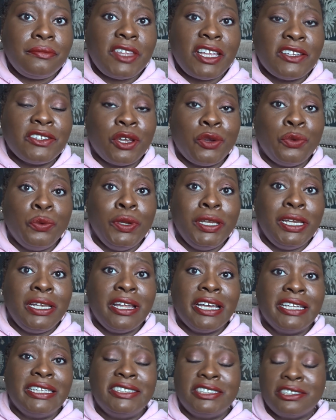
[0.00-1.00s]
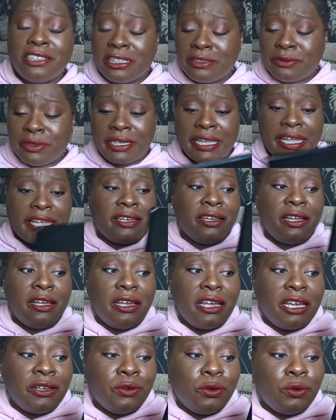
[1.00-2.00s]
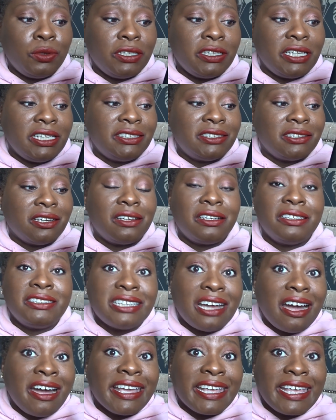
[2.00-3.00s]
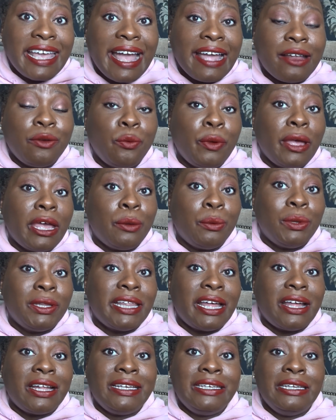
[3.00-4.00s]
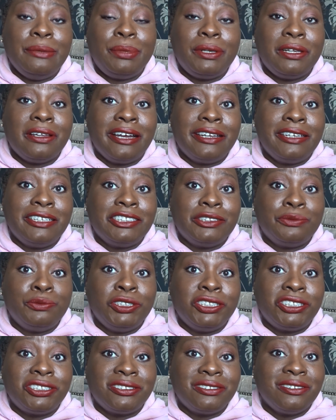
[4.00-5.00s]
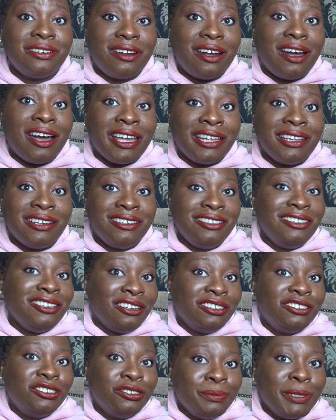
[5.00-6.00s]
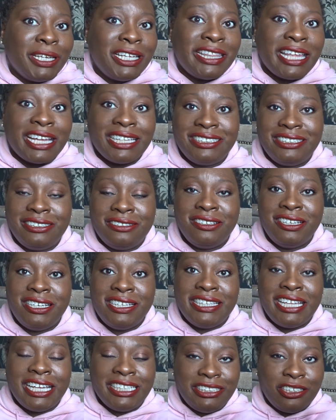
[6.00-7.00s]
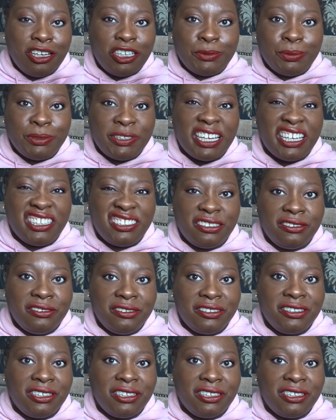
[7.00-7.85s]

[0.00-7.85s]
So I really like this colour again. And all of these colours I can wear without lip liners, which I know, to me, that tells me that it's a good